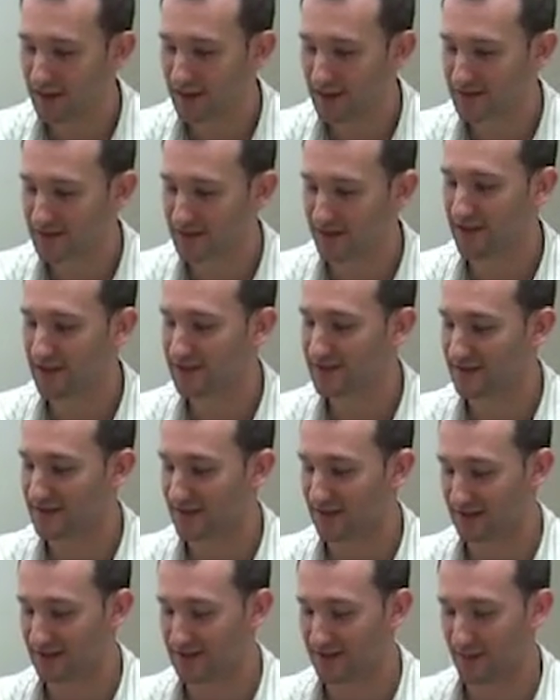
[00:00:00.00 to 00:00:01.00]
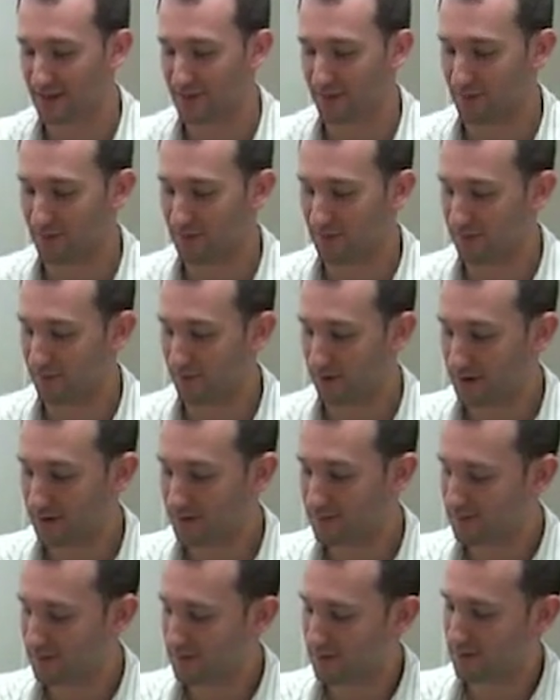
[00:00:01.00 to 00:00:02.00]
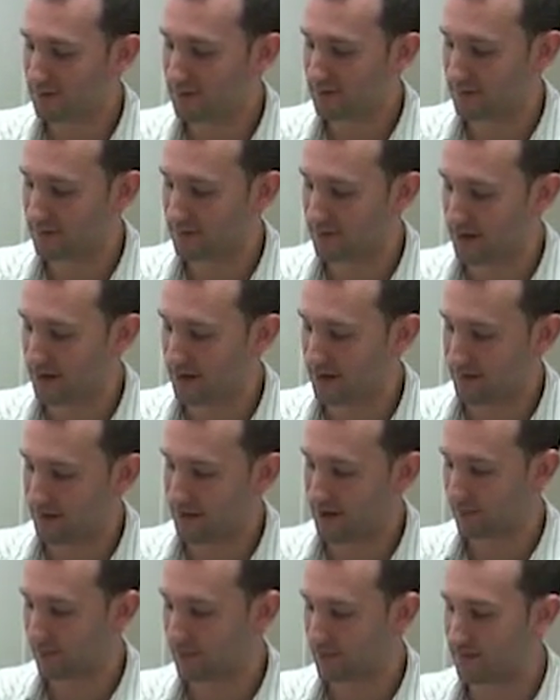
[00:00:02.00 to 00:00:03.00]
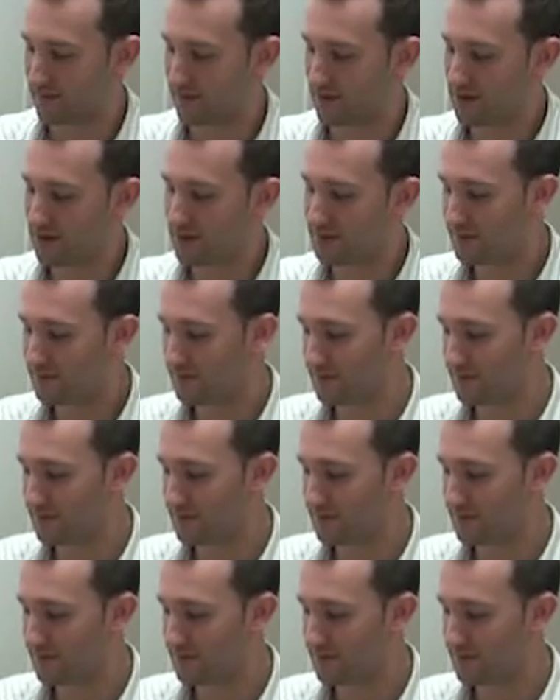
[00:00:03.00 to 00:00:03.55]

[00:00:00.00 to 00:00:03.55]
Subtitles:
So this is an example of one that I'm giving you.